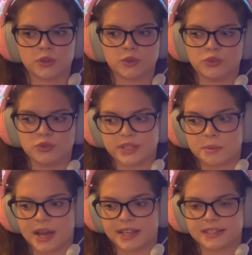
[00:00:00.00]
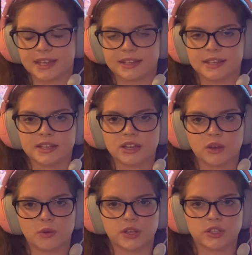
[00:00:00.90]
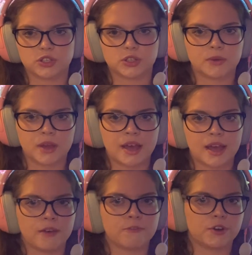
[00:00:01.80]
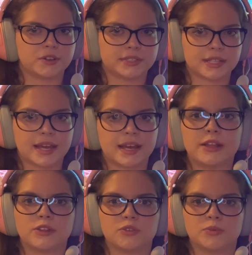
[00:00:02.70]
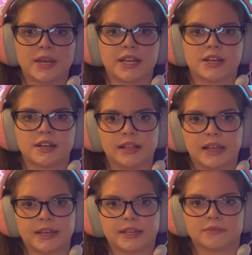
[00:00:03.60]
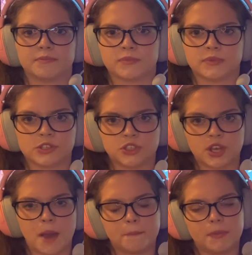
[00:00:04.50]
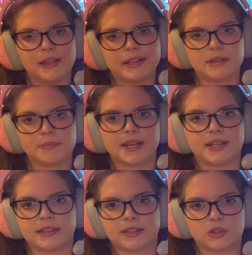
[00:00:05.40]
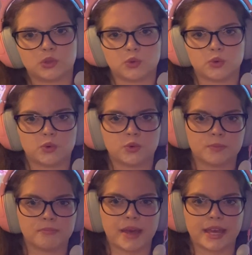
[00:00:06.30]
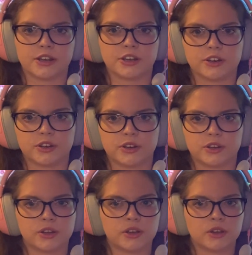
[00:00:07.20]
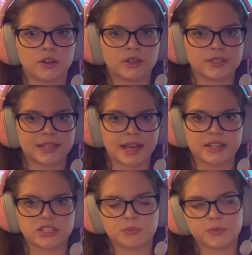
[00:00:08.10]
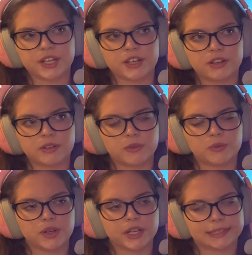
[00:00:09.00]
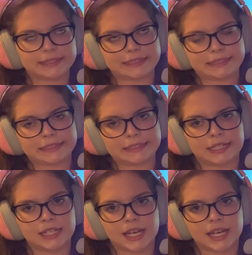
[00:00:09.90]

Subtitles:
do some ice skating, which first I had to make her like jump a little bit to make her skates appear, which